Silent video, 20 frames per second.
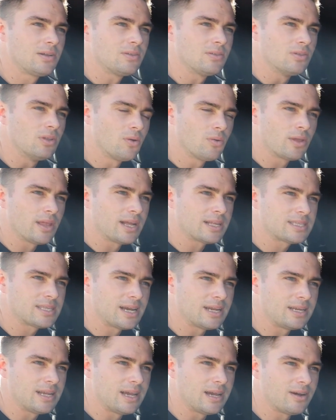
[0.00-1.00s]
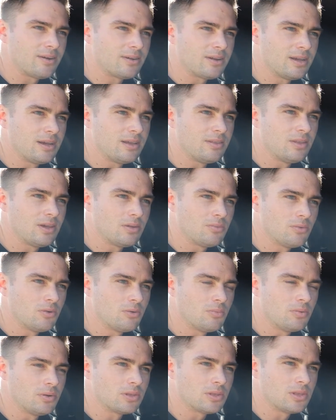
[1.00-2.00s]
lower that side down, and then
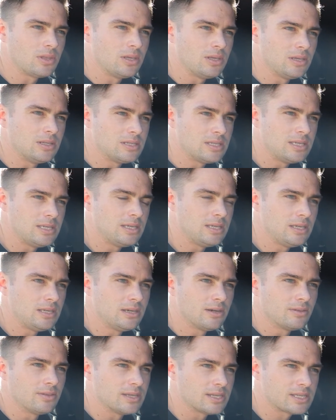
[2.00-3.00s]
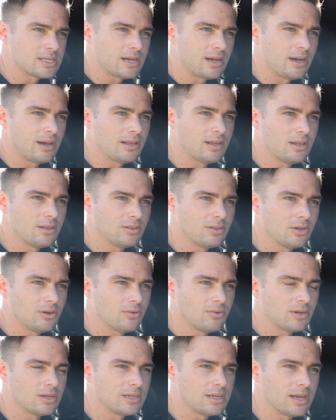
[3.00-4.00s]
we'll put the TE on this side and
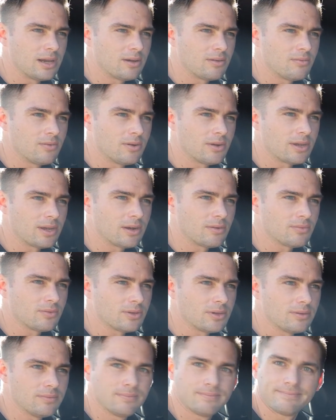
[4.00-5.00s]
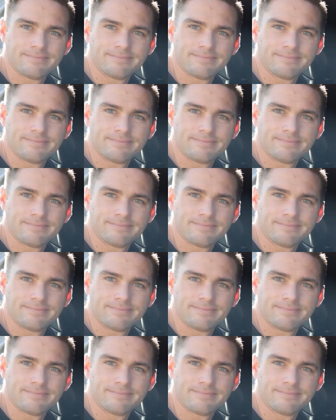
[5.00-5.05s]
lower it down very carefully.